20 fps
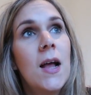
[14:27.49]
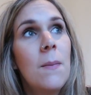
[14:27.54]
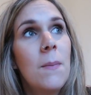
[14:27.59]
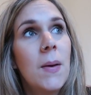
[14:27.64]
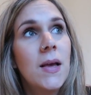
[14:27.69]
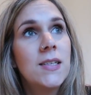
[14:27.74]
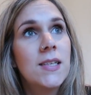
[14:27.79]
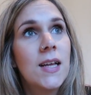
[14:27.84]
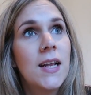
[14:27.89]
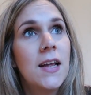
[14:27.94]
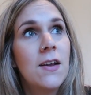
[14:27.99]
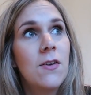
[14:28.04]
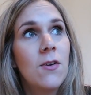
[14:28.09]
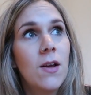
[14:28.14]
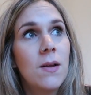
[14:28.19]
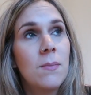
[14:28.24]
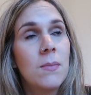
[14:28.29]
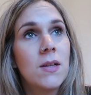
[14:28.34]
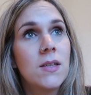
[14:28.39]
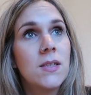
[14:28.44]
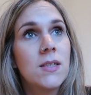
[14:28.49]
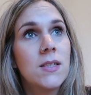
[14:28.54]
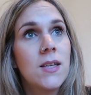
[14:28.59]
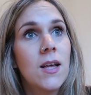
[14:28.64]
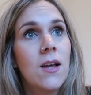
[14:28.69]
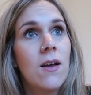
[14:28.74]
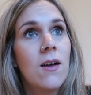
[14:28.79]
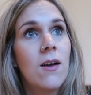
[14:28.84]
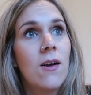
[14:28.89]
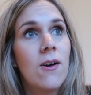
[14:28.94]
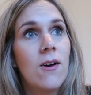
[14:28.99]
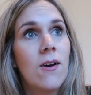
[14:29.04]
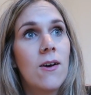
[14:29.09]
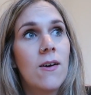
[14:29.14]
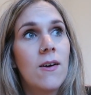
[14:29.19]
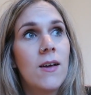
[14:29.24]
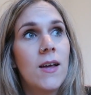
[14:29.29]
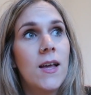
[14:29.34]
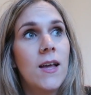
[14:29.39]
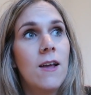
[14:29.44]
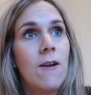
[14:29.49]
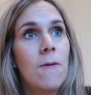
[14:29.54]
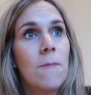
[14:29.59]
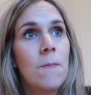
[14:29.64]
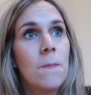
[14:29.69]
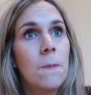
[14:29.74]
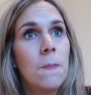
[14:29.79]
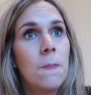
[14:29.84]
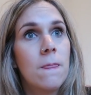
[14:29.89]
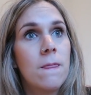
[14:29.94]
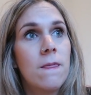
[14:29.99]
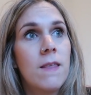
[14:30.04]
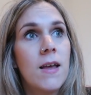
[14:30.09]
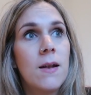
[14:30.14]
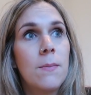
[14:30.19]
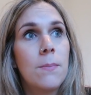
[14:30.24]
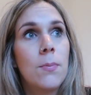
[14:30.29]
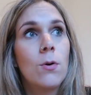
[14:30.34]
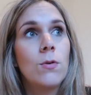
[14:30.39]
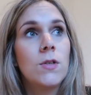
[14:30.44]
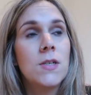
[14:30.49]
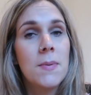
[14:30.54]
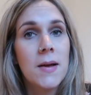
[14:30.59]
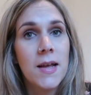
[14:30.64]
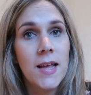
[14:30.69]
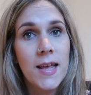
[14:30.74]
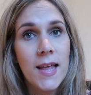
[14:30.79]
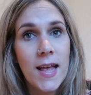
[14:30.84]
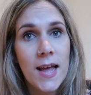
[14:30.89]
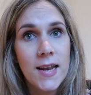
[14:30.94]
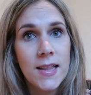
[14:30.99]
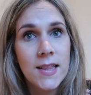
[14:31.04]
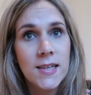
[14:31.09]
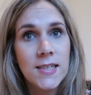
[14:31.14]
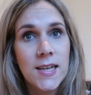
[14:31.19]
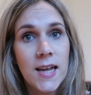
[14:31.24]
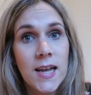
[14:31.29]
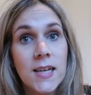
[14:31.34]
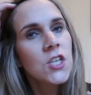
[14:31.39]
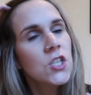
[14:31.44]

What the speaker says: Basically at 9 months I then pulled it back again in the day.